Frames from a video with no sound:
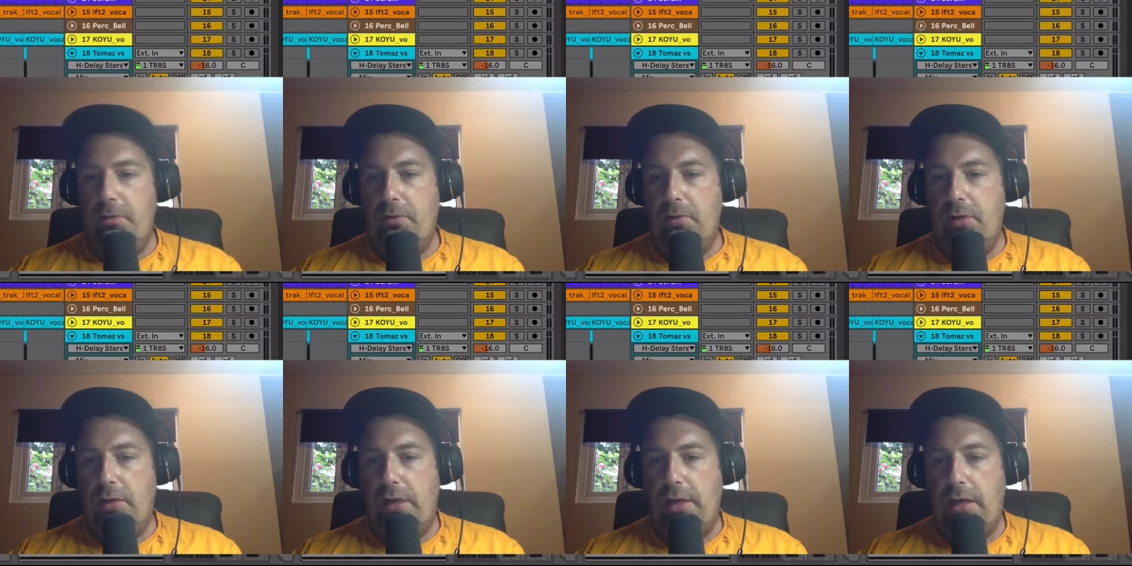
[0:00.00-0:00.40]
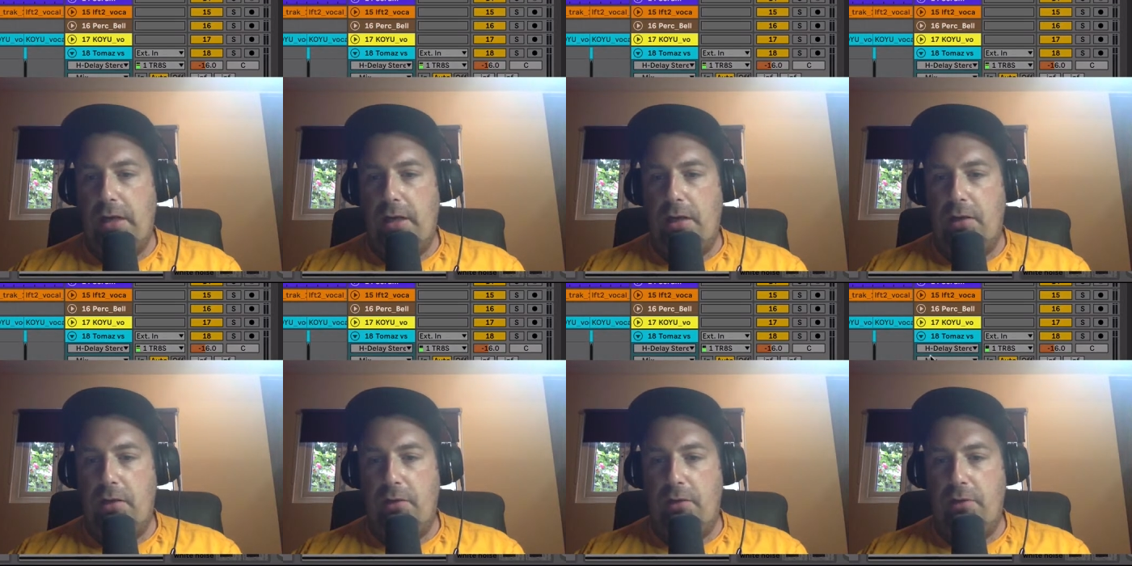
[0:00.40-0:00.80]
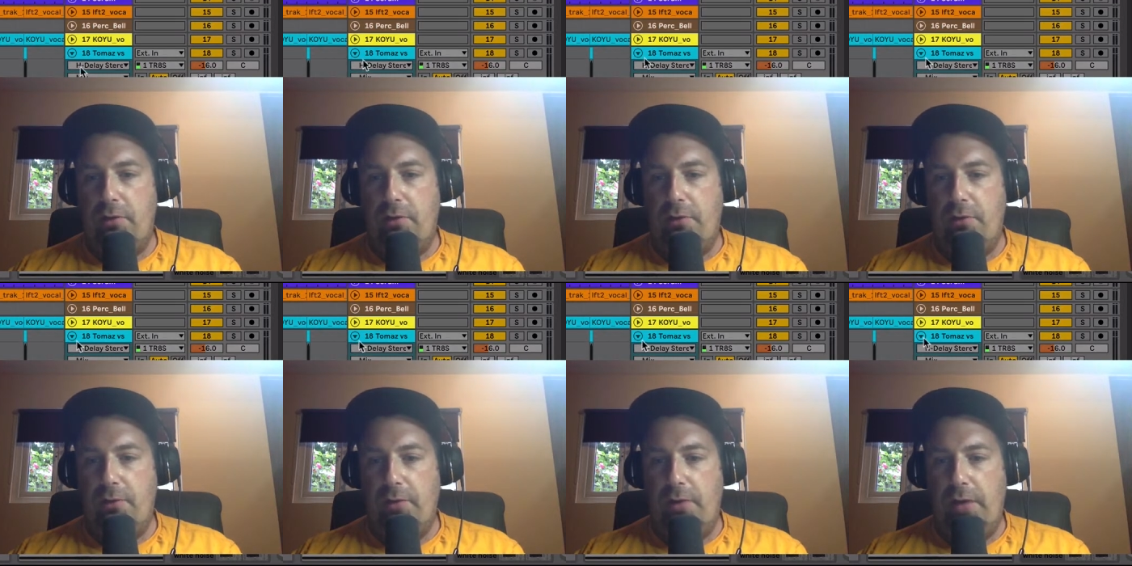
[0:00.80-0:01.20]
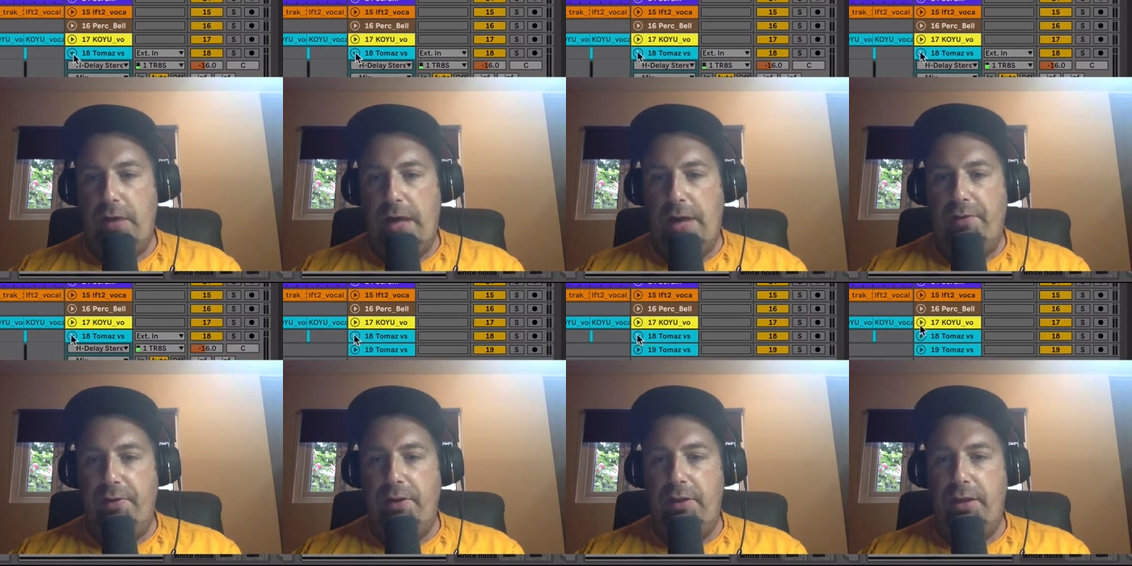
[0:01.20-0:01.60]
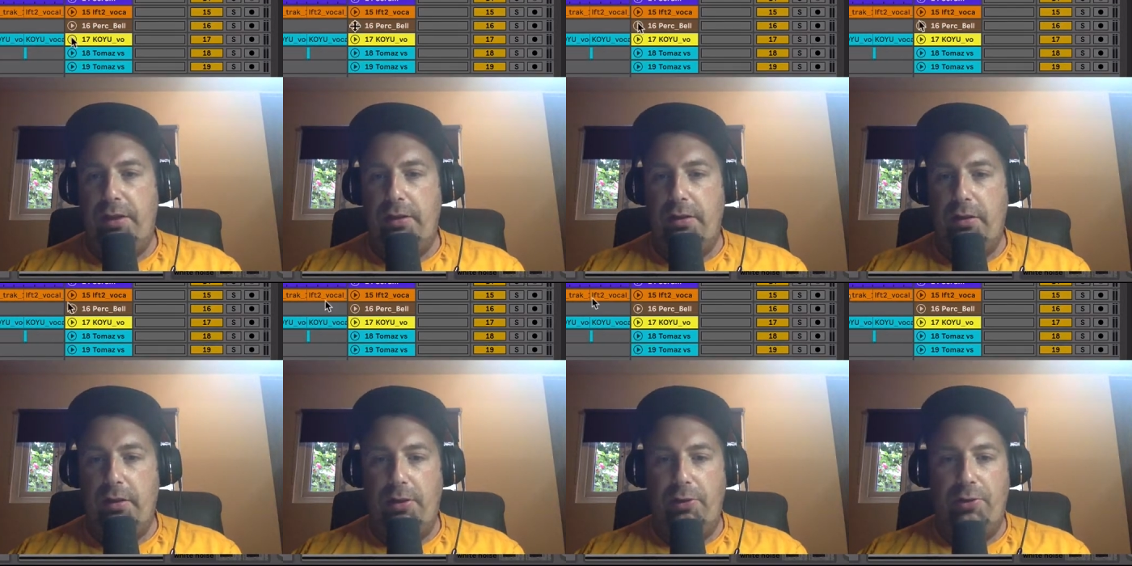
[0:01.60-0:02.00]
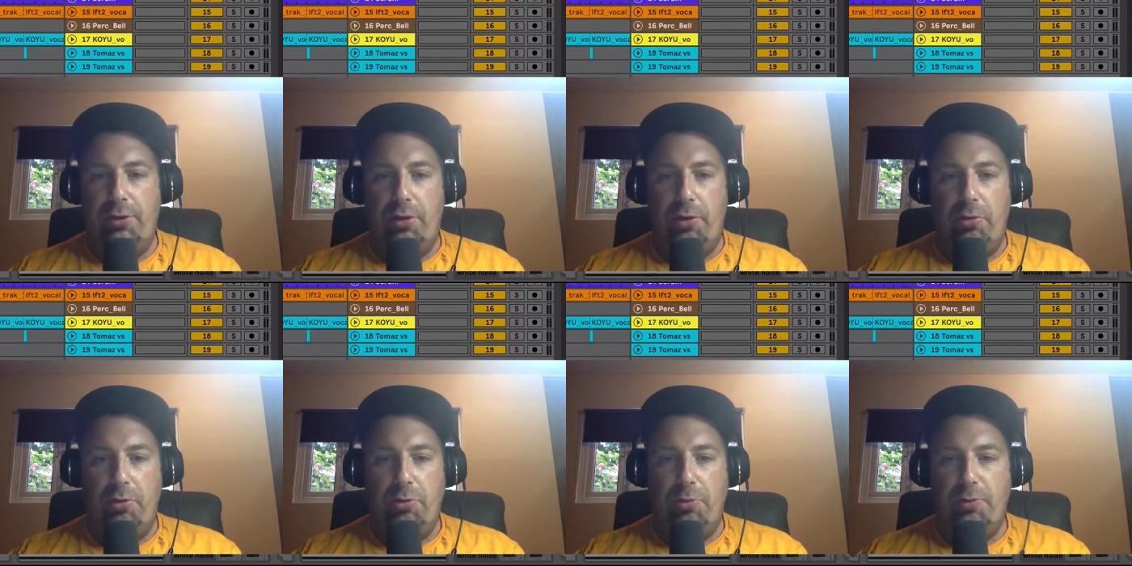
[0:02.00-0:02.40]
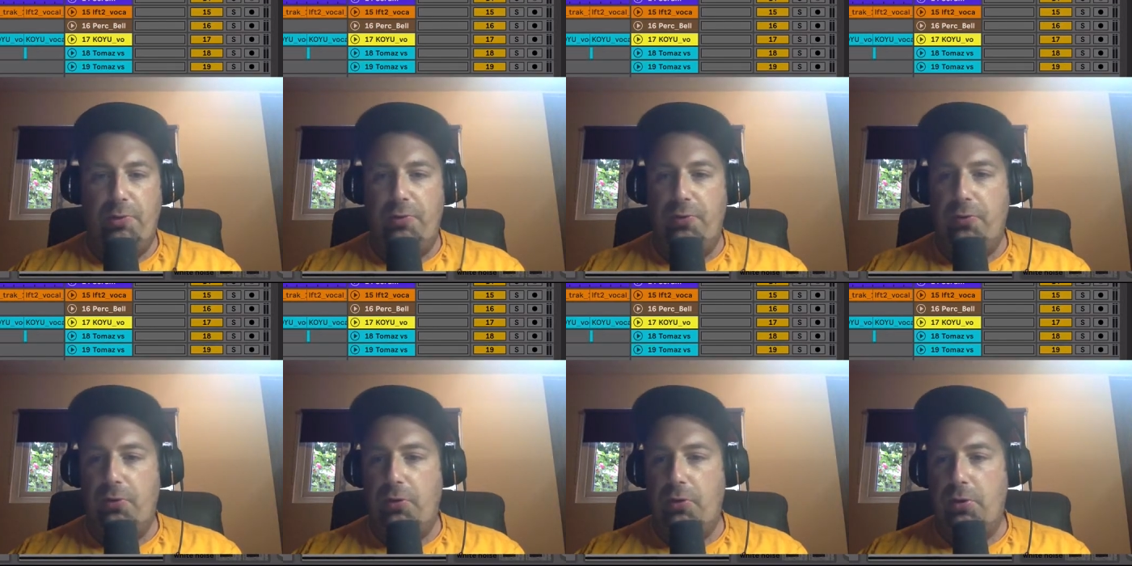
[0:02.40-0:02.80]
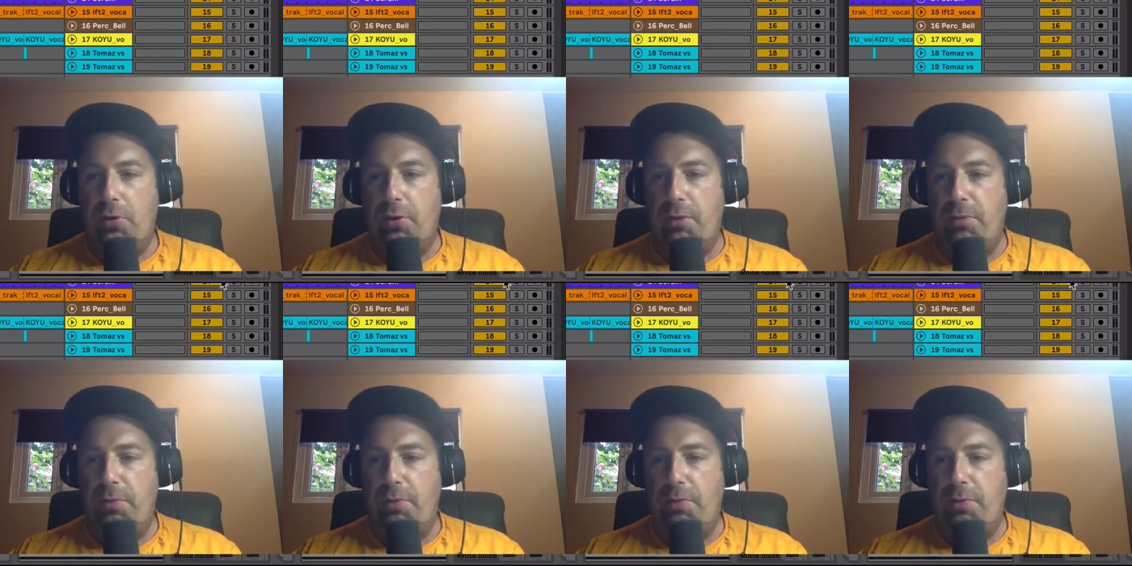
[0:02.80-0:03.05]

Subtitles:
I have everything that I showed you before